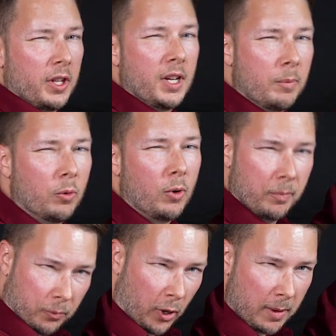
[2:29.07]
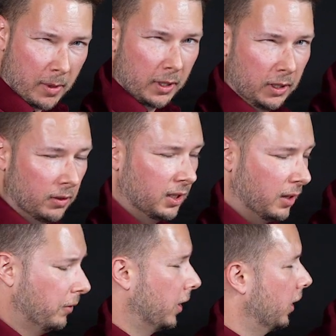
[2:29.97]
the #1 primary use
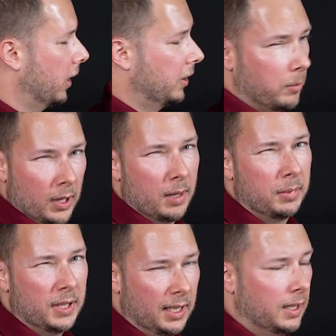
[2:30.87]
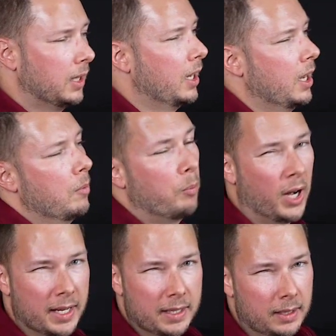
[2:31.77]
of the WMT,
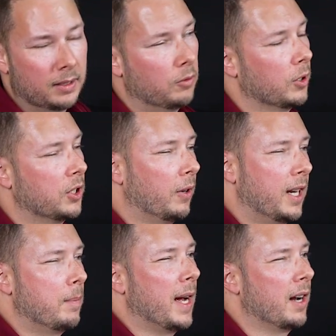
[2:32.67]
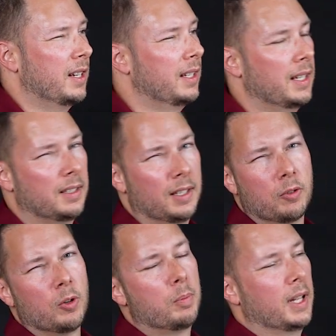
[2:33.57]
but what's great about it is it
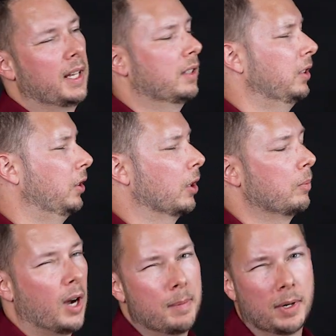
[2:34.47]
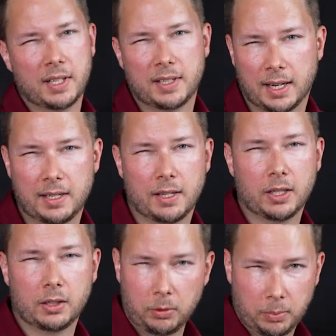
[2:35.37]
can replace your primary
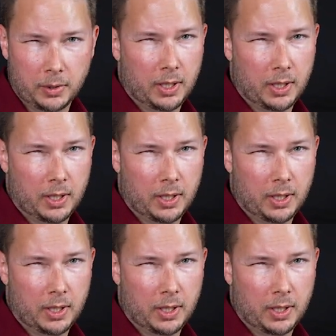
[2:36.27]
secondary loop